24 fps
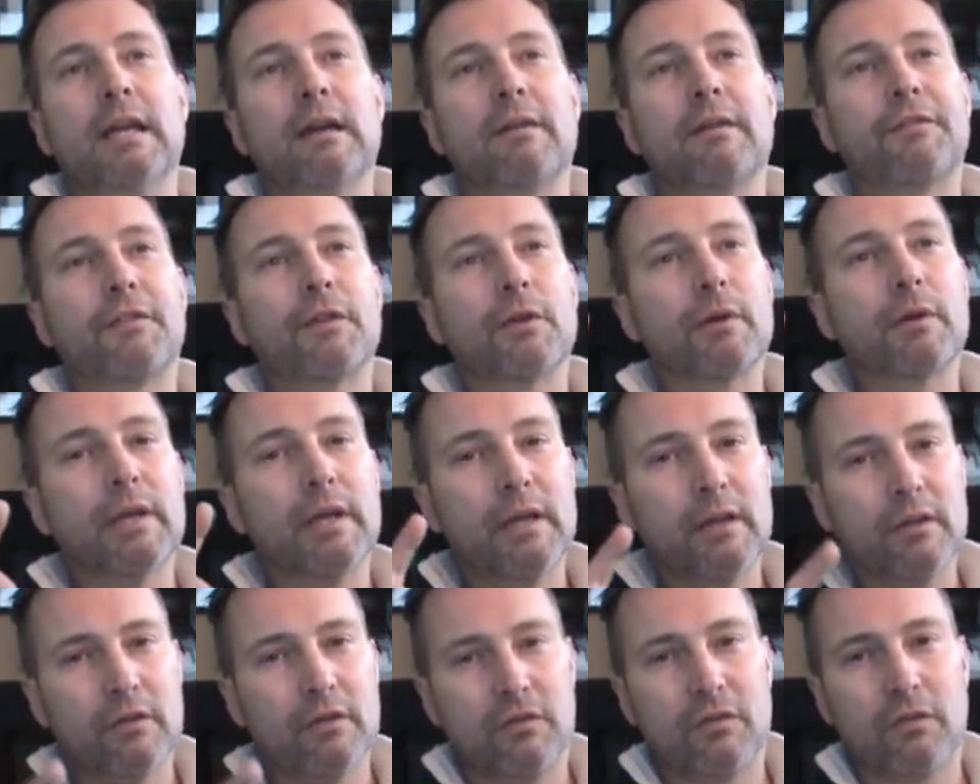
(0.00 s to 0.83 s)
If there
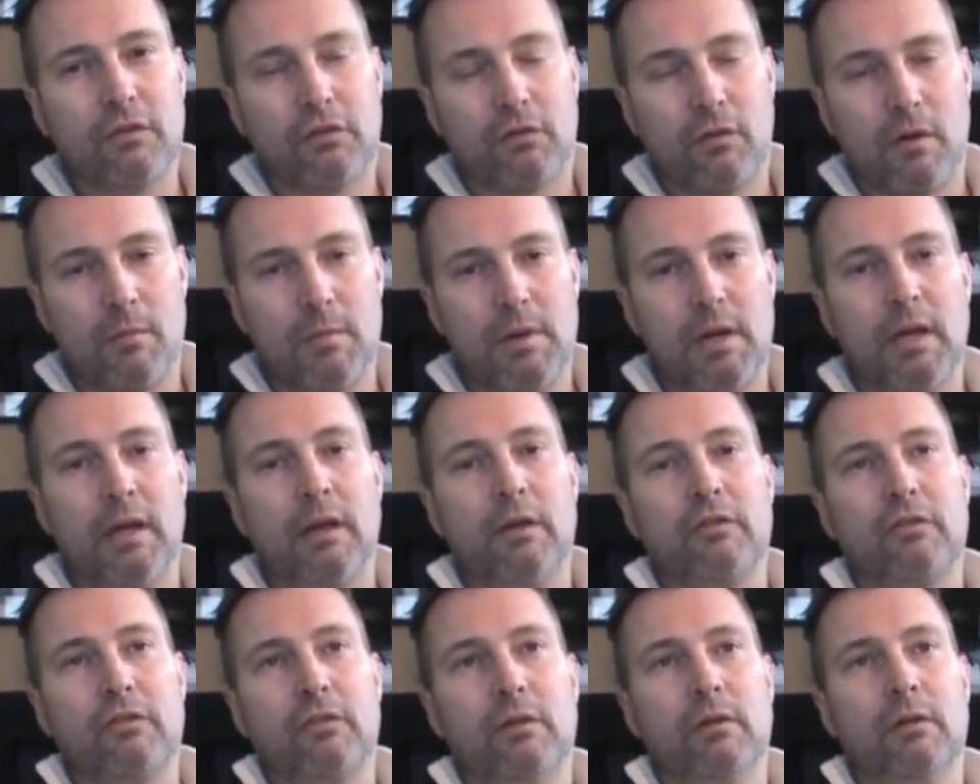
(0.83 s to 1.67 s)
is
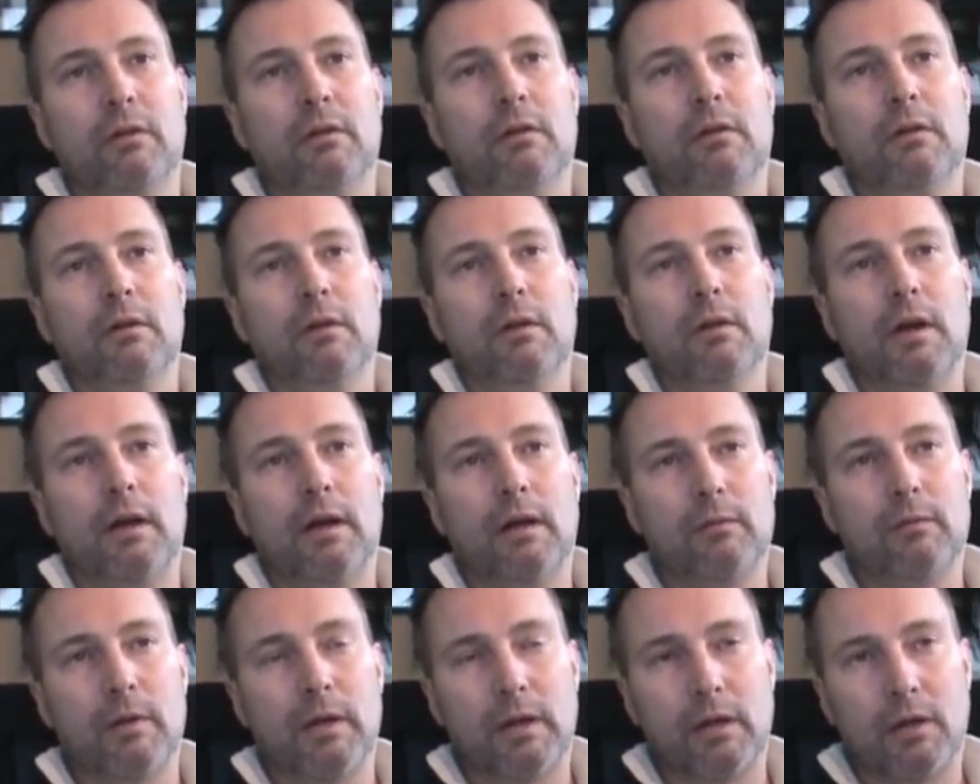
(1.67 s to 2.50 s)
discrimination,
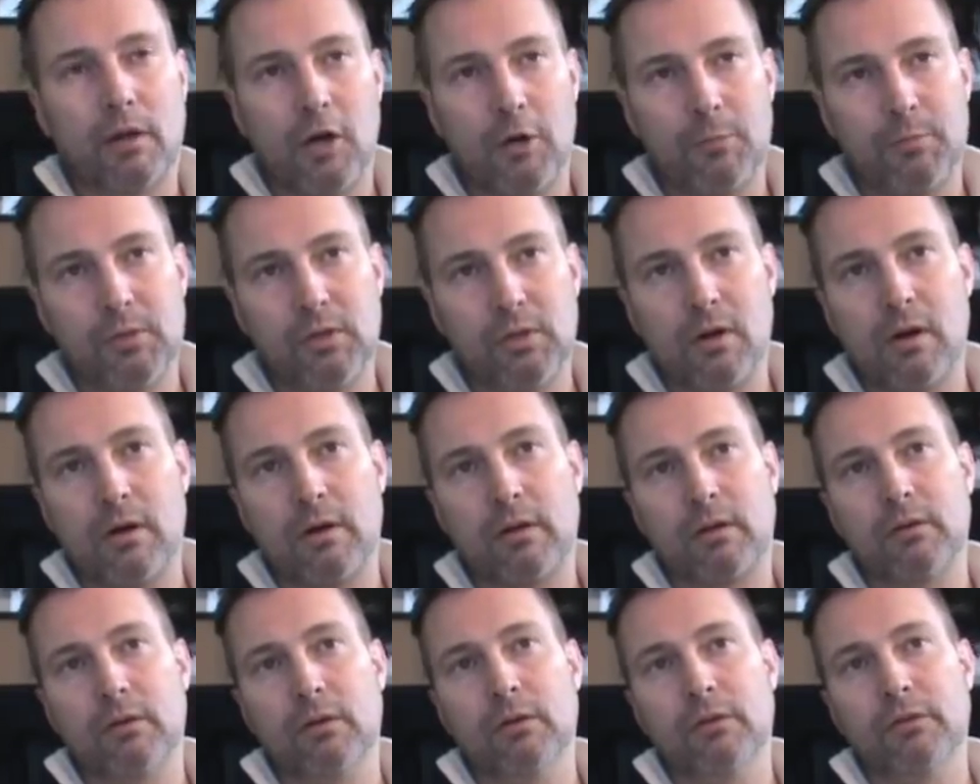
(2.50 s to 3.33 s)
I read a couple
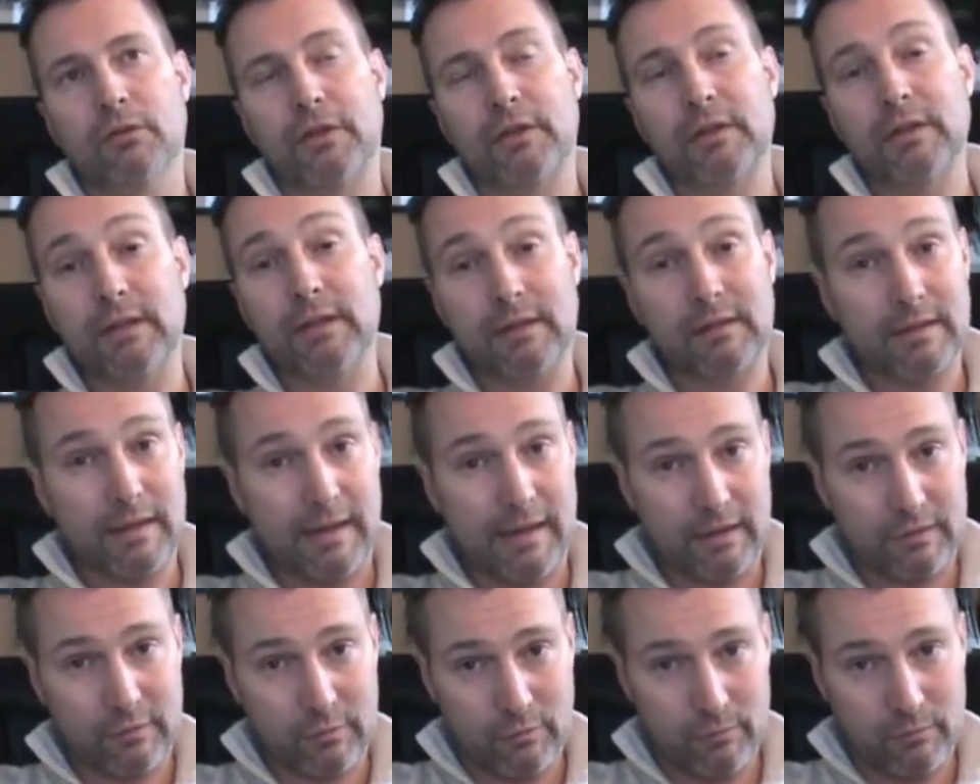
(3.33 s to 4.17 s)
articles that link
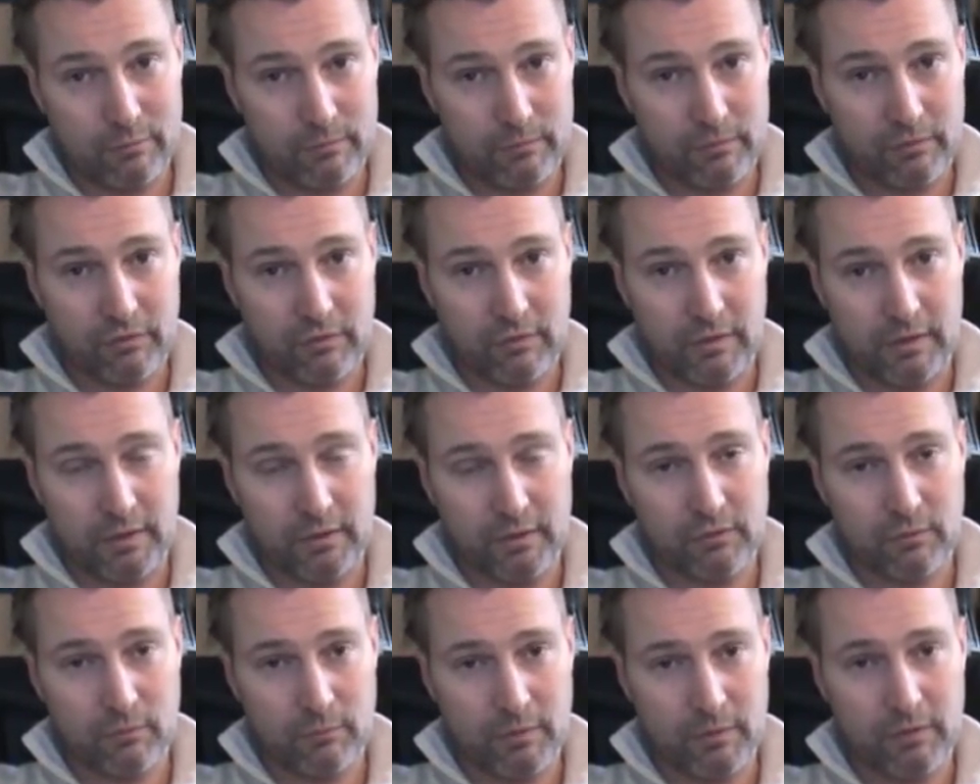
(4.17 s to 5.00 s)
to actual
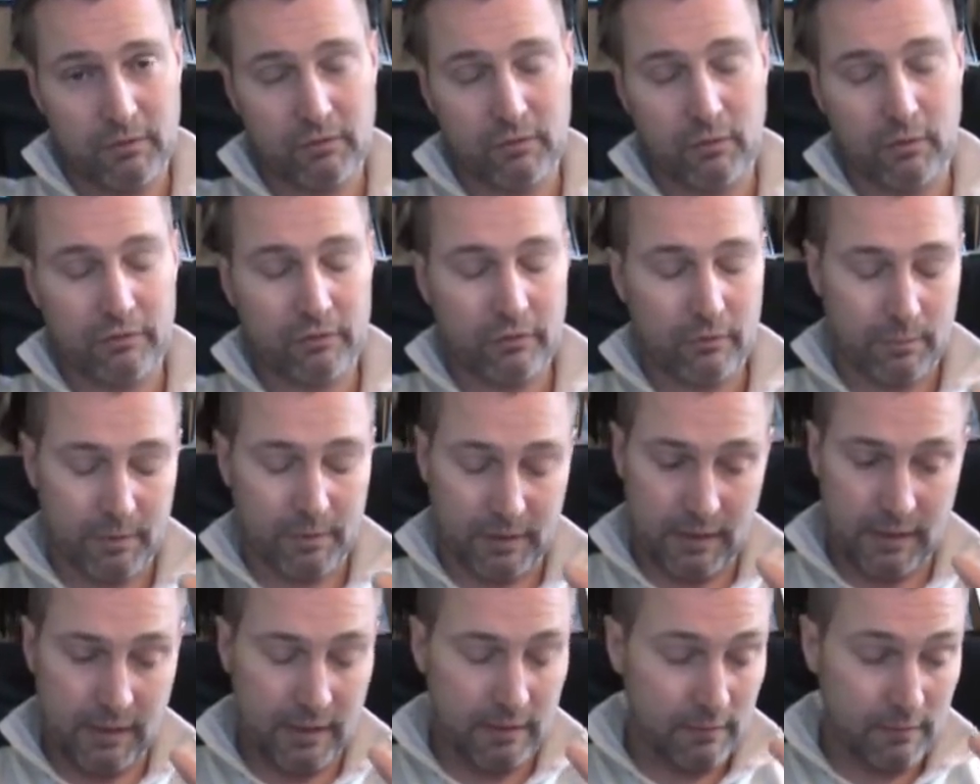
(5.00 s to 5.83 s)
studies and researches,
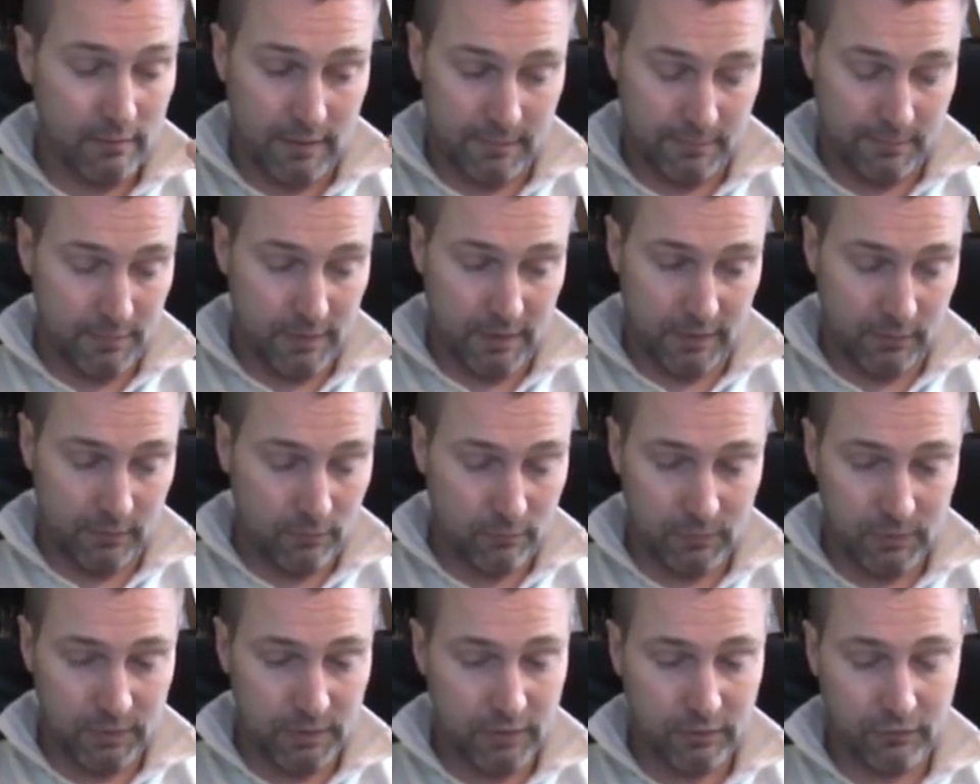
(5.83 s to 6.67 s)
but again, I
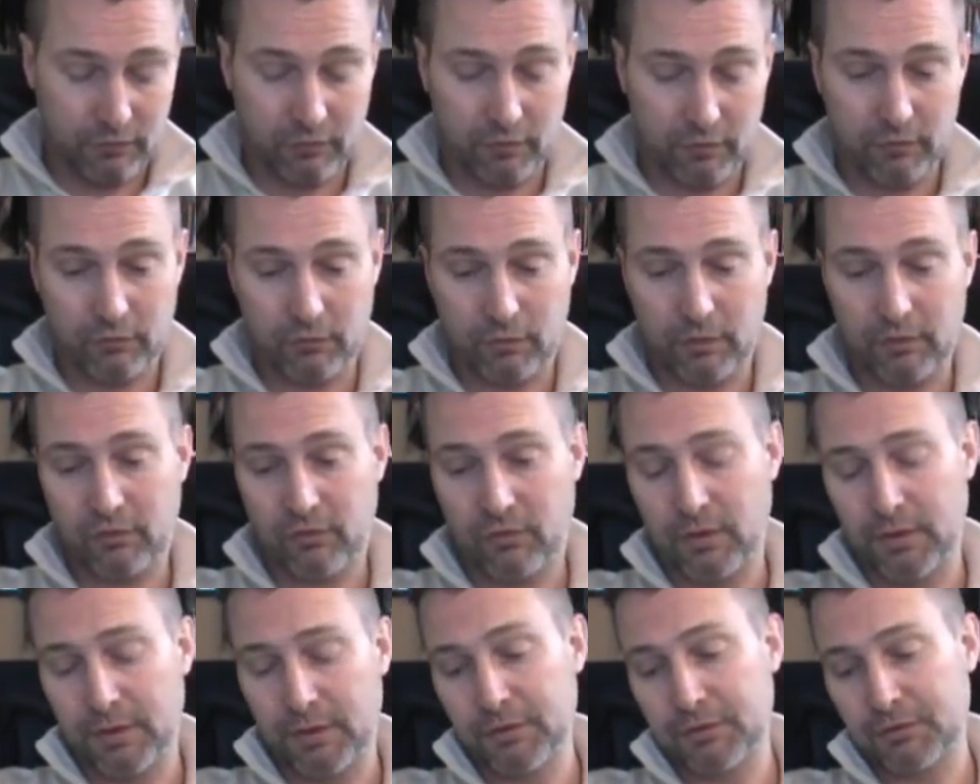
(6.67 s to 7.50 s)
don't really necessarily
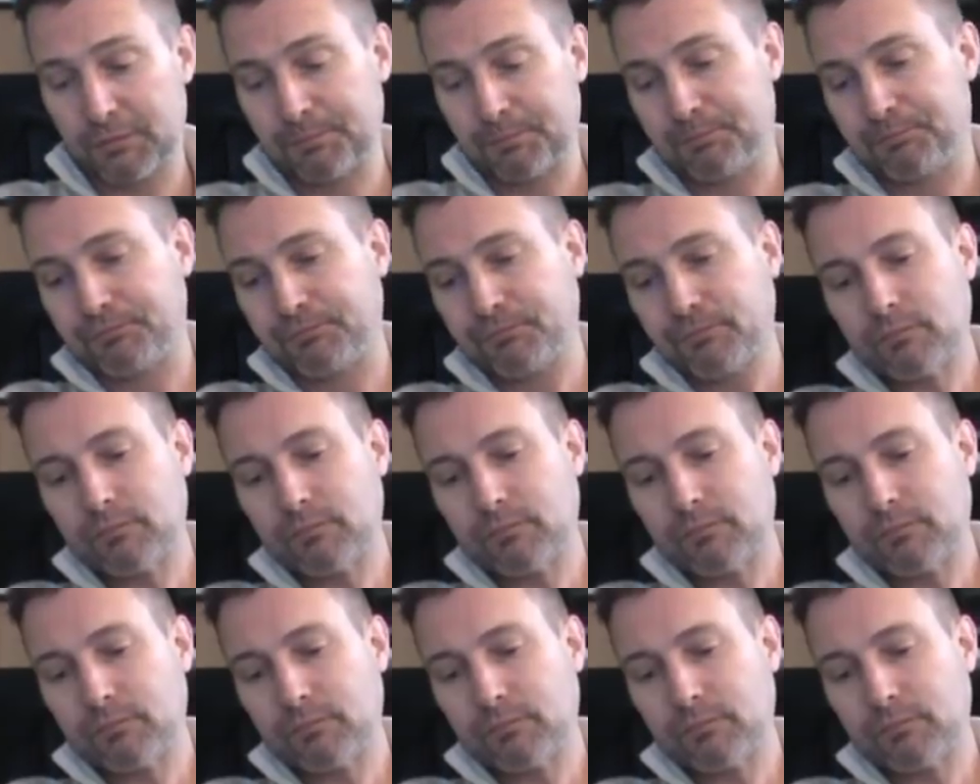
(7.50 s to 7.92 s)
trust studies,